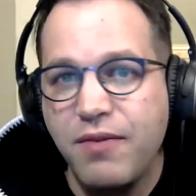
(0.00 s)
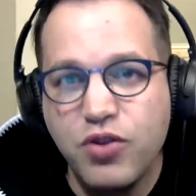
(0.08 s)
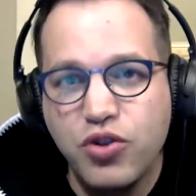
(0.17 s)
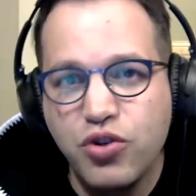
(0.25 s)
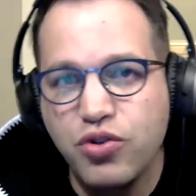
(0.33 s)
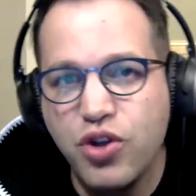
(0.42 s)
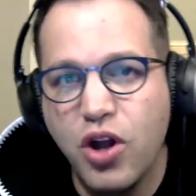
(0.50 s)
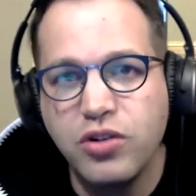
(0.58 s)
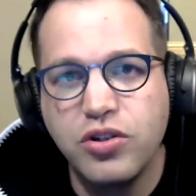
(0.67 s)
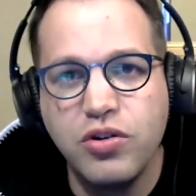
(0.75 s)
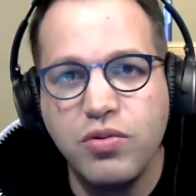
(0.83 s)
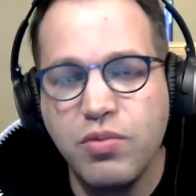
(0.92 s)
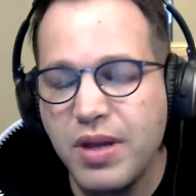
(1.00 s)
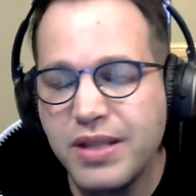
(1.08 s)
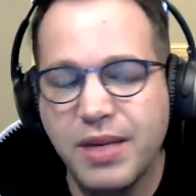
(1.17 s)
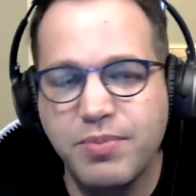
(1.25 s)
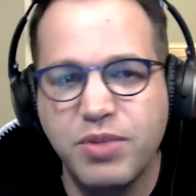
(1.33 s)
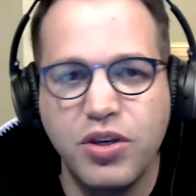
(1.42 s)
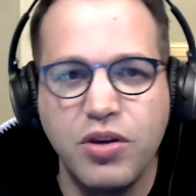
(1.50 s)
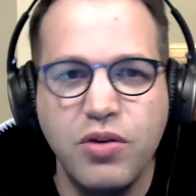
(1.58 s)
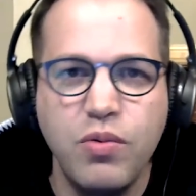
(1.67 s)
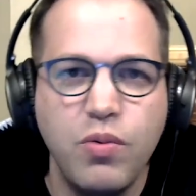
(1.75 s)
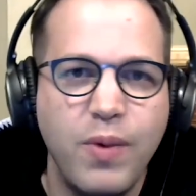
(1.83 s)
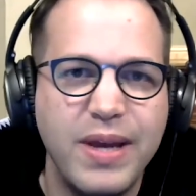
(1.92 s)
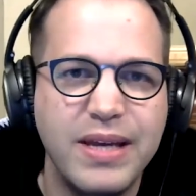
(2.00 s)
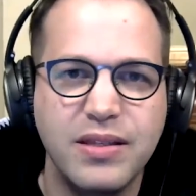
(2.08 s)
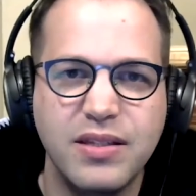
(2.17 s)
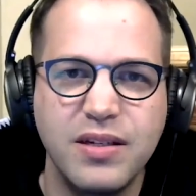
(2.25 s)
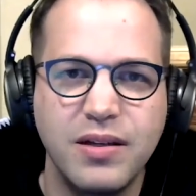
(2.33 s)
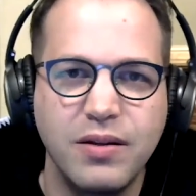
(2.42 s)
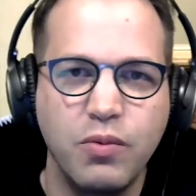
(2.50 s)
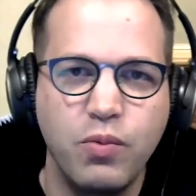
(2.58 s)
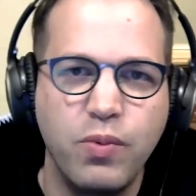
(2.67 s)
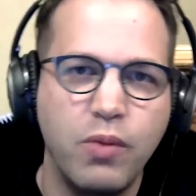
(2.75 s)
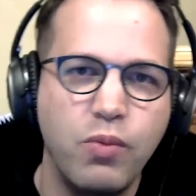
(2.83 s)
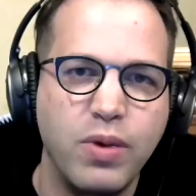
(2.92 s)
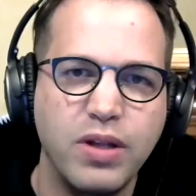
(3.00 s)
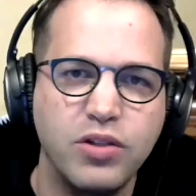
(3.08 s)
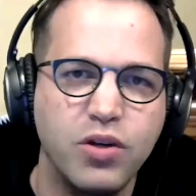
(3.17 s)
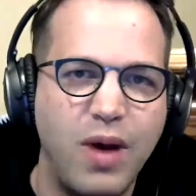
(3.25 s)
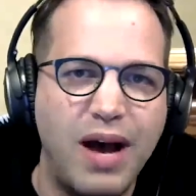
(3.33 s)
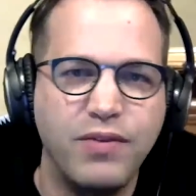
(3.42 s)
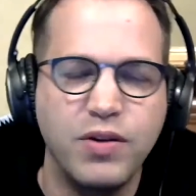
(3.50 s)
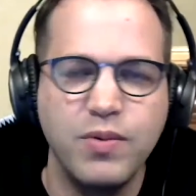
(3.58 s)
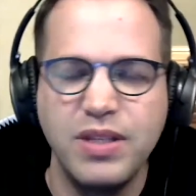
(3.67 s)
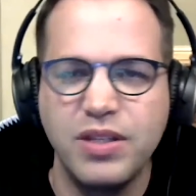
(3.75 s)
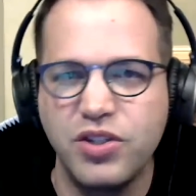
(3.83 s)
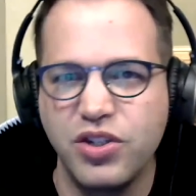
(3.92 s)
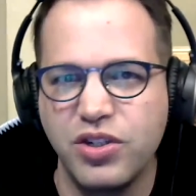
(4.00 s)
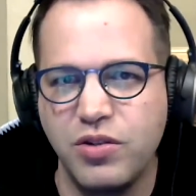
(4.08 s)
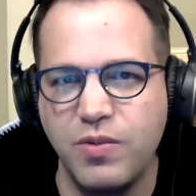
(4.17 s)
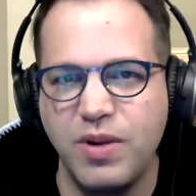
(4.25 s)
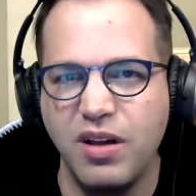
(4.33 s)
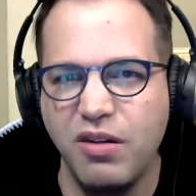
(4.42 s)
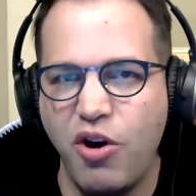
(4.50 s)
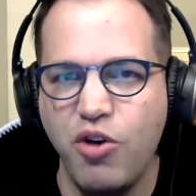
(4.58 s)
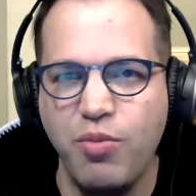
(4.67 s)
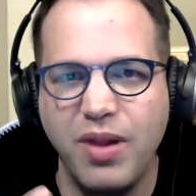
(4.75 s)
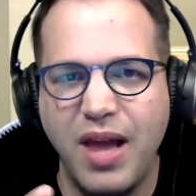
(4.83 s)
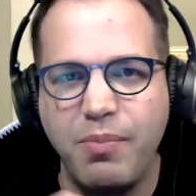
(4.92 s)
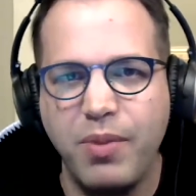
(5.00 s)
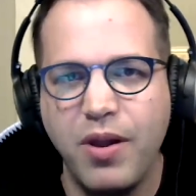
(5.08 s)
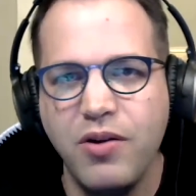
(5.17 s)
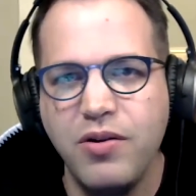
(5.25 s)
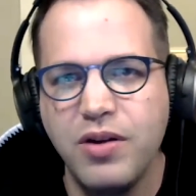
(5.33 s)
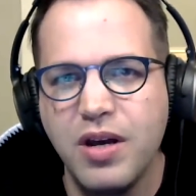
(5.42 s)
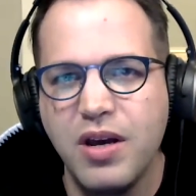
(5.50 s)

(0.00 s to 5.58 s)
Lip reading: If you choose not to, it's up to you. We can still, what we'll do afterwards is just do a global upload.